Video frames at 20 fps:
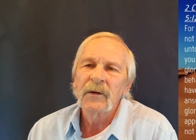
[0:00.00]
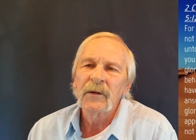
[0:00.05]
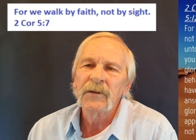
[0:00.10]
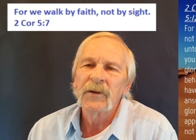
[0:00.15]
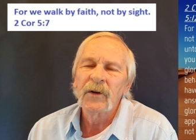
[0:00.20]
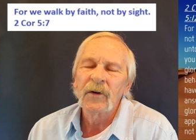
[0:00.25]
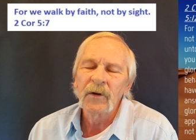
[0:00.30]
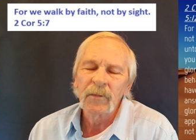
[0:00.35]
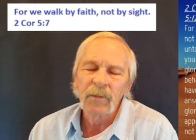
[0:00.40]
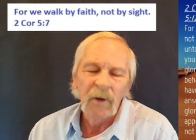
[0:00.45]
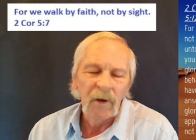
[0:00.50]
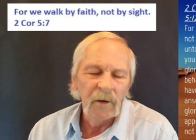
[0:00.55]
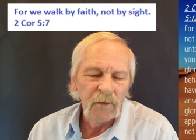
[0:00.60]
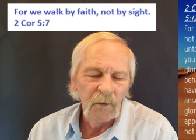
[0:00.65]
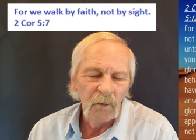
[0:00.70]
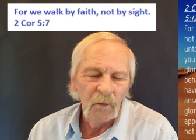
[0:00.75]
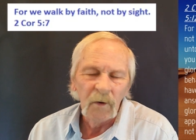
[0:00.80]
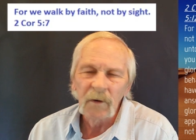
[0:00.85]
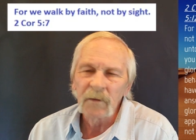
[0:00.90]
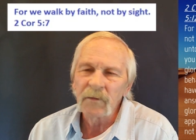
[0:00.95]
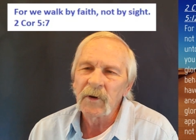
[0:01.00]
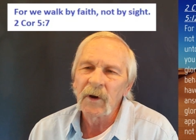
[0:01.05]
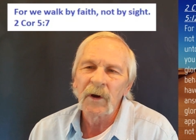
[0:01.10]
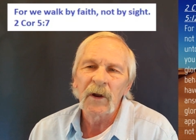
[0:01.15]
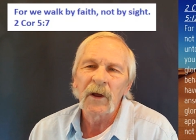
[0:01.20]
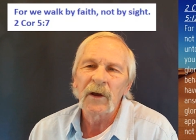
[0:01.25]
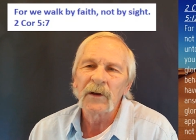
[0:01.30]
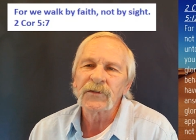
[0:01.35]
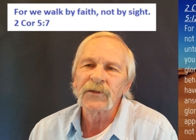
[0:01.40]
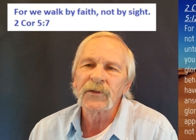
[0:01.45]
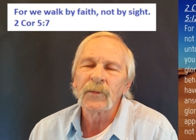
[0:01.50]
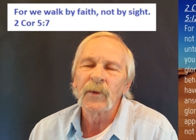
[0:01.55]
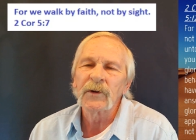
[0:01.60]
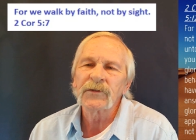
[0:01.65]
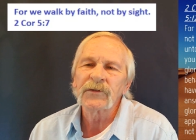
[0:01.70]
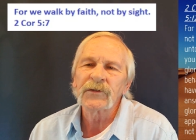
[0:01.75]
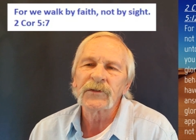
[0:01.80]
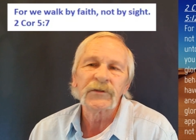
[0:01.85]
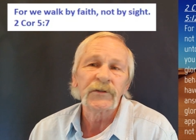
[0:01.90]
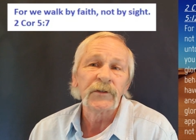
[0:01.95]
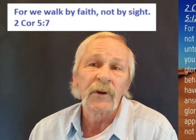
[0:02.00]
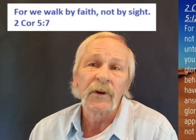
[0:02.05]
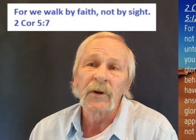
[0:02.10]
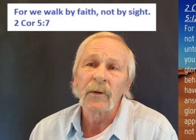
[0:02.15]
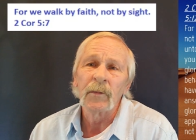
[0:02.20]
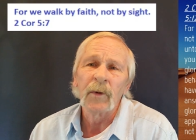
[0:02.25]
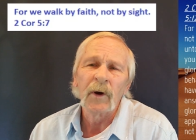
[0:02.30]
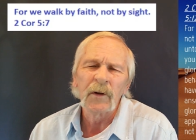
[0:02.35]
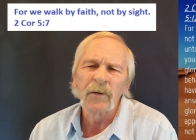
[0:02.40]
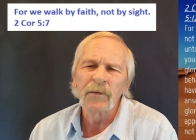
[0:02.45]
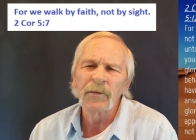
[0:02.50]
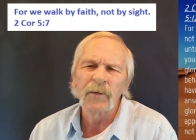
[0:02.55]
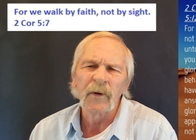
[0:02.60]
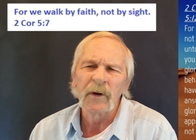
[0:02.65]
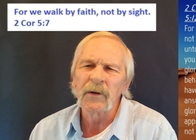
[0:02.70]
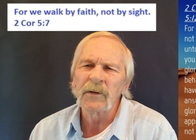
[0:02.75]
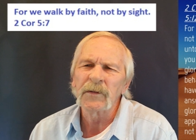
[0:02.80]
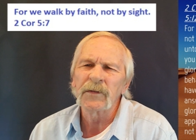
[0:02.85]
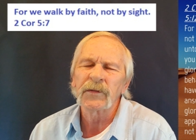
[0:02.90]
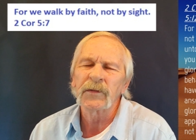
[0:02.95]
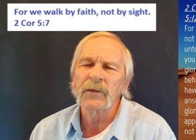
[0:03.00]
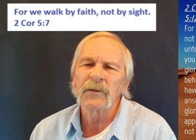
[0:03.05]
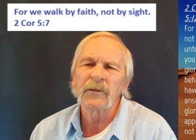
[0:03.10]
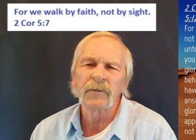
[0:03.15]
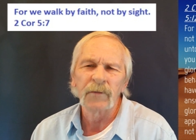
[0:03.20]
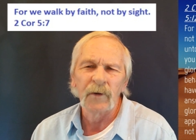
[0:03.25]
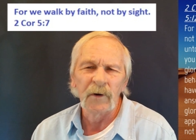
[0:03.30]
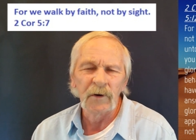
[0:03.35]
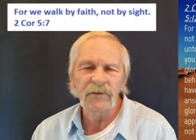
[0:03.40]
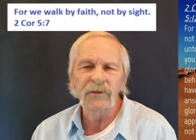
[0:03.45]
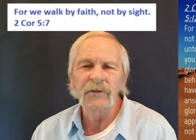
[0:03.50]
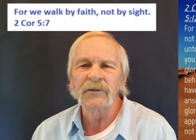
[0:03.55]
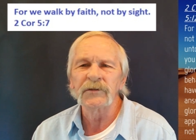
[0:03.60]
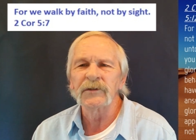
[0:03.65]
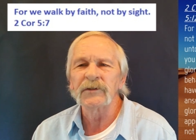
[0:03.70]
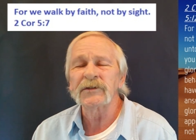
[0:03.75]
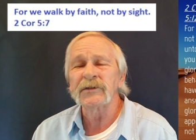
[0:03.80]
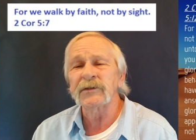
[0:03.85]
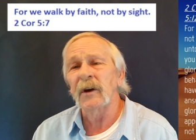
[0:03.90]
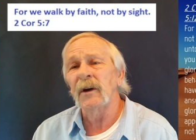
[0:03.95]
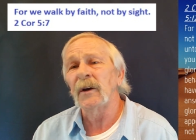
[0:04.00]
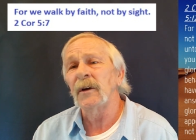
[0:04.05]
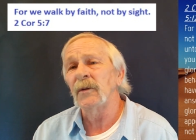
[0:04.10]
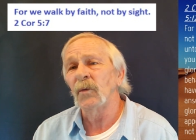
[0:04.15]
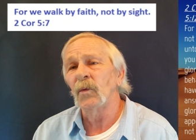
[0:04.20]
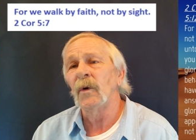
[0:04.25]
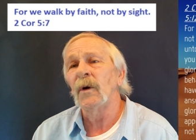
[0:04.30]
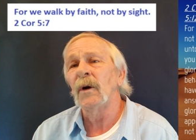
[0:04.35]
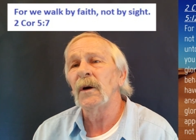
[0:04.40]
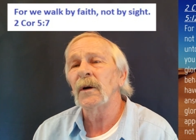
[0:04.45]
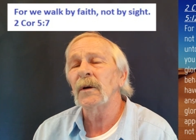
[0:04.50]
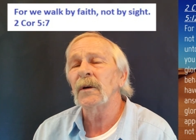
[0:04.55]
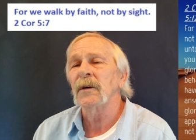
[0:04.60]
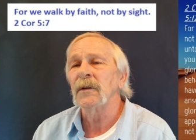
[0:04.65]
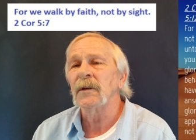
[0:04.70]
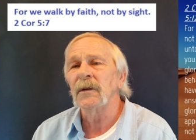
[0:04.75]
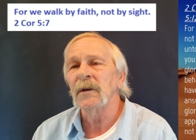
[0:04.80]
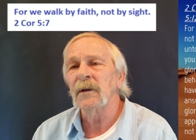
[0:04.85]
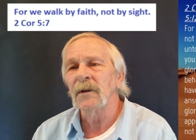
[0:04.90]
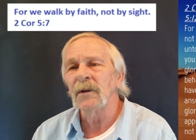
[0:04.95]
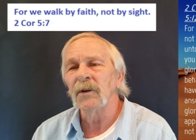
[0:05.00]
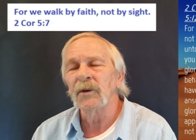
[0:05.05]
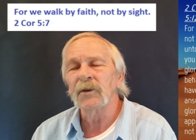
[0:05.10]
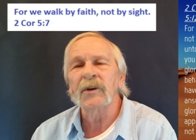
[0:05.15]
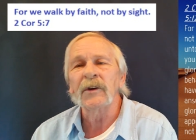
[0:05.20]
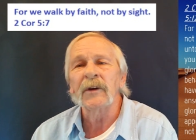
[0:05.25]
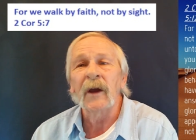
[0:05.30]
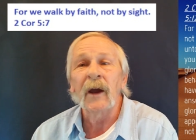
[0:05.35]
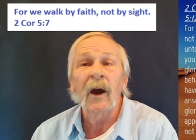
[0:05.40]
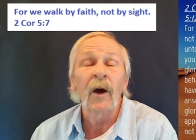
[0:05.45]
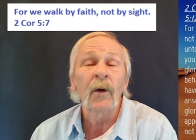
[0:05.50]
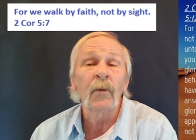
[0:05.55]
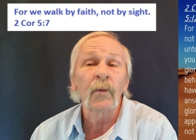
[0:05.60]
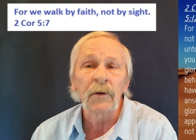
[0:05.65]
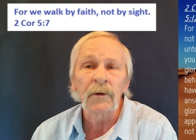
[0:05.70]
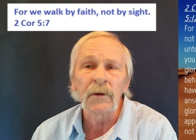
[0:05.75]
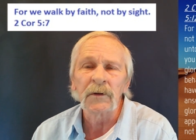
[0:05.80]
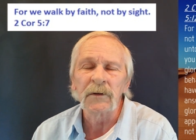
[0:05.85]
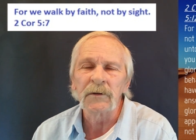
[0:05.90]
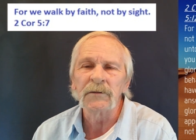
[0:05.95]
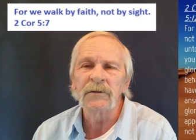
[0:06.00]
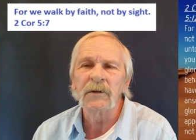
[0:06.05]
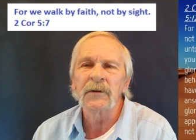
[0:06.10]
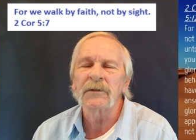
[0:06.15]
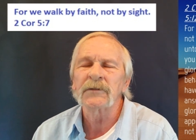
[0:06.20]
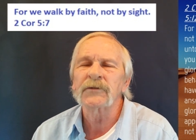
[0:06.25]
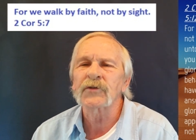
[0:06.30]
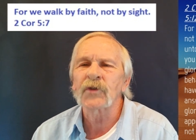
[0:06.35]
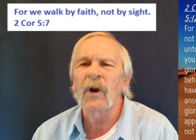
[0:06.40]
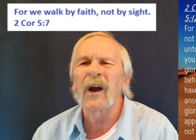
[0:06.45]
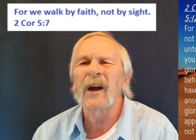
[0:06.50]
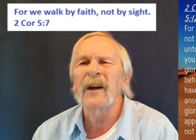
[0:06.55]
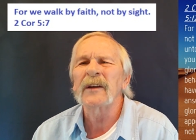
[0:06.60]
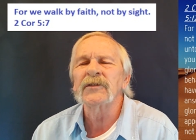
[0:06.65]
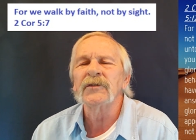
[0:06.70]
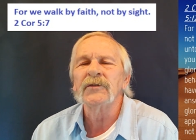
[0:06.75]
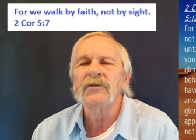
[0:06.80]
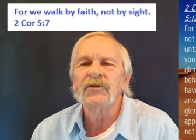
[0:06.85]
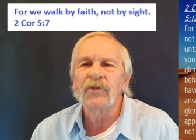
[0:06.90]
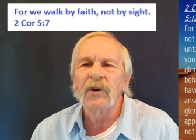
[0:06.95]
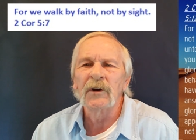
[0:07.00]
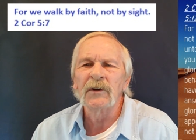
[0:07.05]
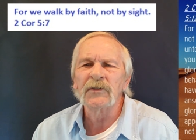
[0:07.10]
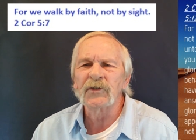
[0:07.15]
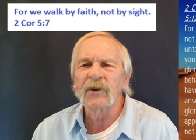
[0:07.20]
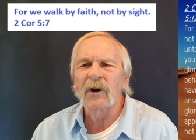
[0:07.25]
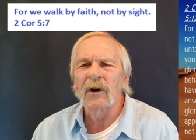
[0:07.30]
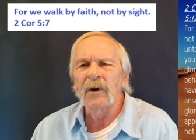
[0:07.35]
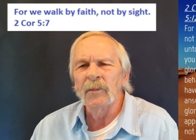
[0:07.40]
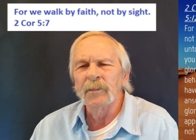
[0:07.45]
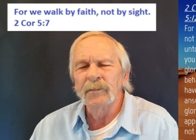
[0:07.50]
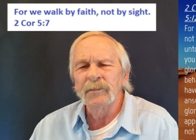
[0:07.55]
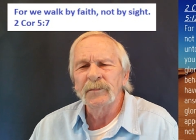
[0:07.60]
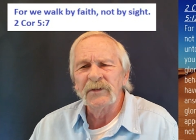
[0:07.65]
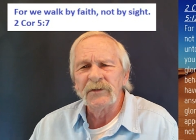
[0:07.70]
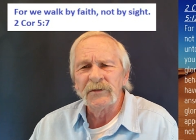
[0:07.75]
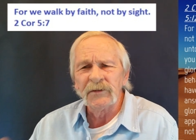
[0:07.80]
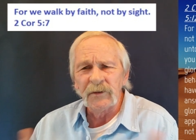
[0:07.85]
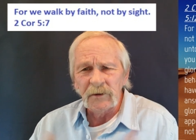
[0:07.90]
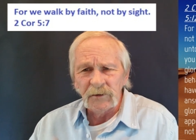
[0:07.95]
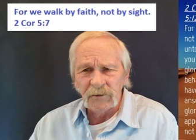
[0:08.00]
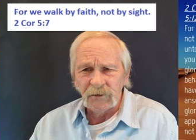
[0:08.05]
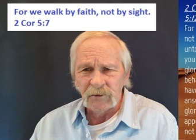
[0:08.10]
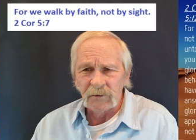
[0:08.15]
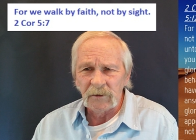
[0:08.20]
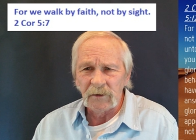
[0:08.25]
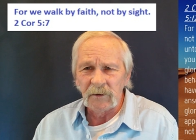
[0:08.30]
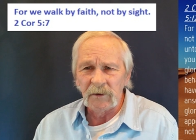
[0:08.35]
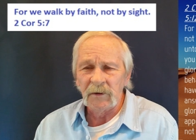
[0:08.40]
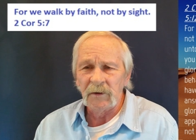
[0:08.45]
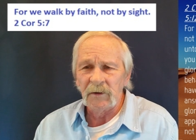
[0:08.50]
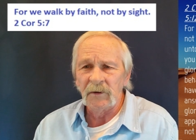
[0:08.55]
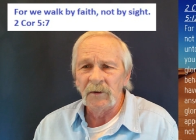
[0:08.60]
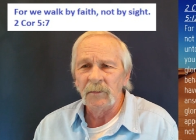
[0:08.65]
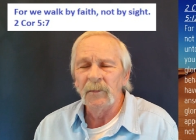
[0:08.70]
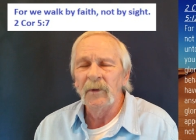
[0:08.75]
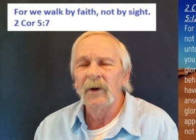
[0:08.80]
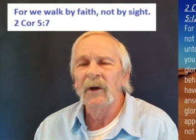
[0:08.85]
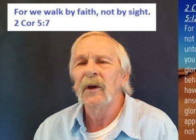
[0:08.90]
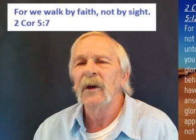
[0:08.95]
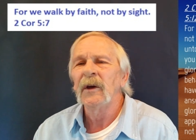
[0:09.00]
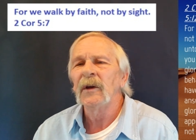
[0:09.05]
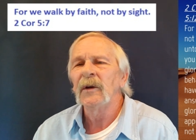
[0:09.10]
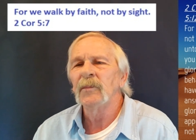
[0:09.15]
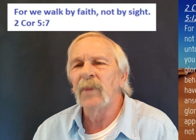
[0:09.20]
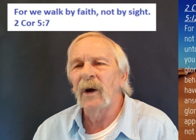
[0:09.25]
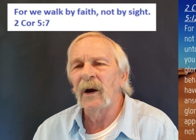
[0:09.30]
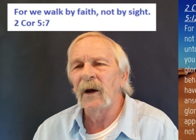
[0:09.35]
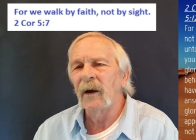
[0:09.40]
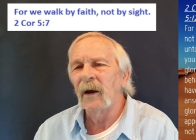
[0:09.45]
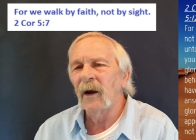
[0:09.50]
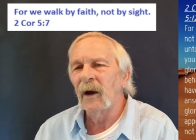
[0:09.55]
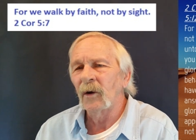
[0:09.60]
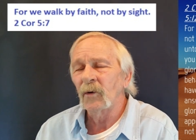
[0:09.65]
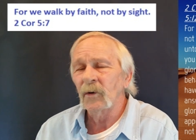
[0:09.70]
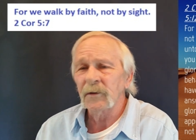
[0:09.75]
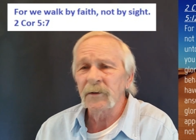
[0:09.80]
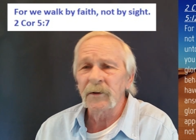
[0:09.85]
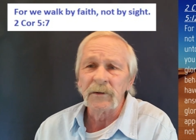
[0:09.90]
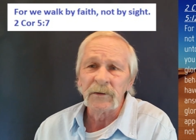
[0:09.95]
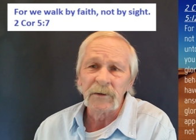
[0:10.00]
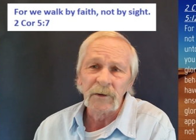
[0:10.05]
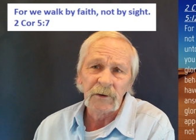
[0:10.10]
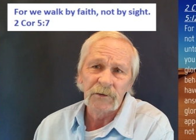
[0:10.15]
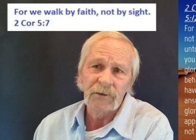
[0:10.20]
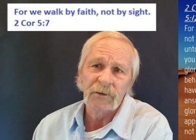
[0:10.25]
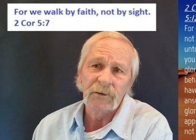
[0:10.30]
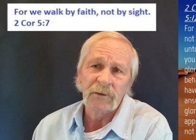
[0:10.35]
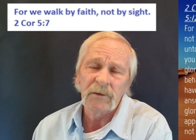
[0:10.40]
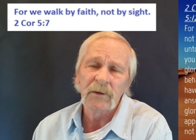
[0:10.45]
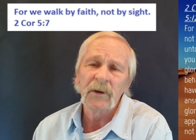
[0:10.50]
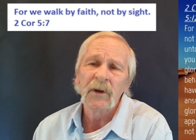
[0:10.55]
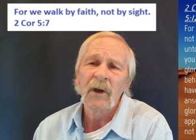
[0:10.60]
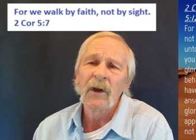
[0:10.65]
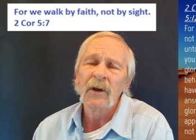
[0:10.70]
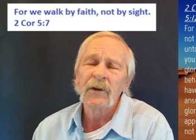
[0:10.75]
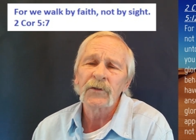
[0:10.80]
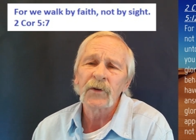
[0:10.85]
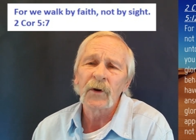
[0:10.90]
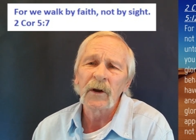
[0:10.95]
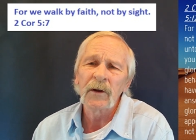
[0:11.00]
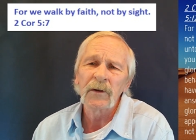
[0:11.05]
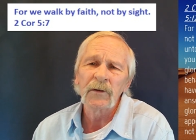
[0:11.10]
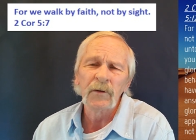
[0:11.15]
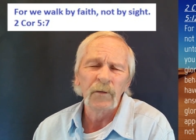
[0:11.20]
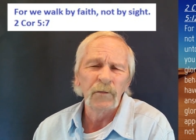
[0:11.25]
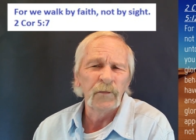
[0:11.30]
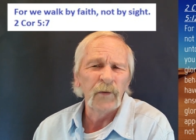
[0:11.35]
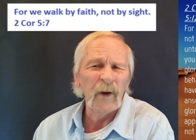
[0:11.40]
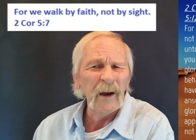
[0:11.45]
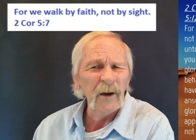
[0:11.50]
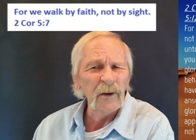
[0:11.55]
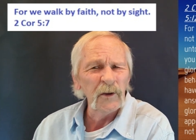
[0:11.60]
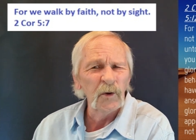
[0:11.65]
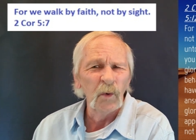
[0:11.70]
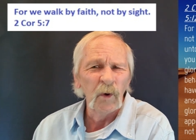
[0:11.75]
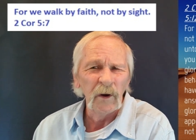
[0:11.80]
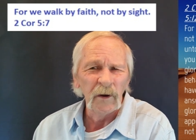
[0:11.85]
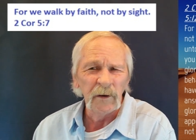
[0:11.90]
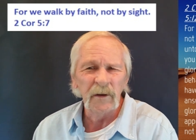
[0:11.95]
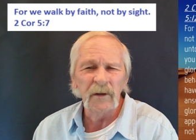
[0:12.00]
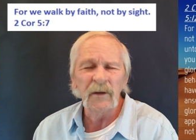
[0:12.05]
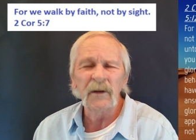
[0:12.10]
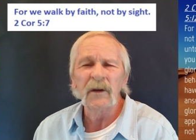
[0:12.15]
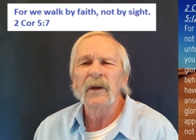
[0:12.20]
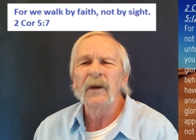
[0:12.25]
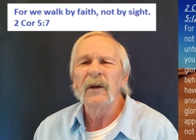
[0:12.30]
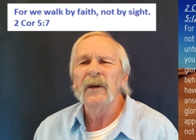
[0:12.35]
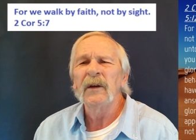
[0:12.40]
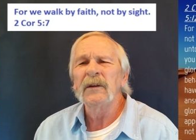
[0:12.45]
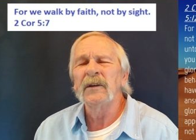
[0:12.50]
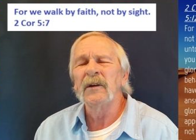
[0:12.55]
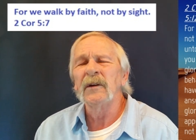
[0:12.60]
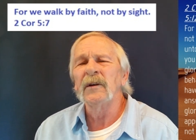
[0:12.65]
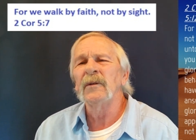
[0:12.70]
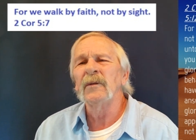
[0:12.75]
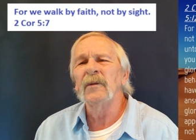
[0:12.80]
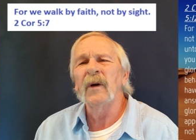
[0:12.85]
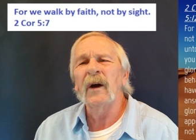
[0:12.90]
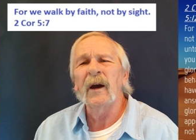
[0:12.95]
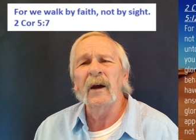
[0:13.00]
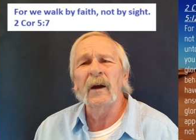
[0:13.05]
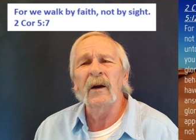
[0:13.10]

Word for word: Dearly beloved, the Word of God has so much to say about a faith versus a sight walk, and looking outwardly, trying to judge our position in Him by our condition, trying to evaluate, you know,